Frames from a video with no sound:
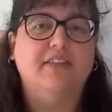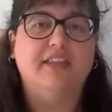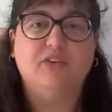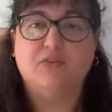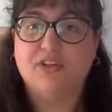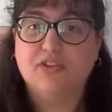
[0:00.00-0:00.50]

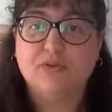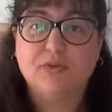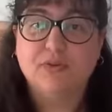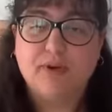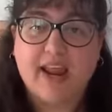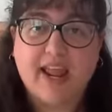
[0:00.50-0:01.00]
They dress her
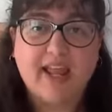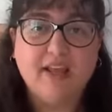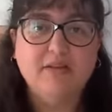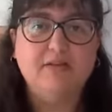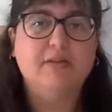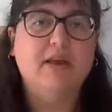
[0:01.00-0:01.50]
in
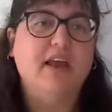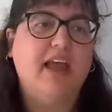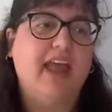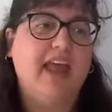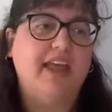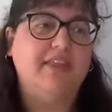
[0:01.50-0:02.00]
rags,
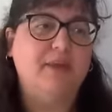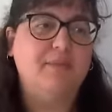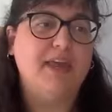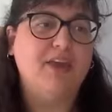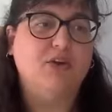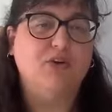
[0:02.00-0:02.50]
and they make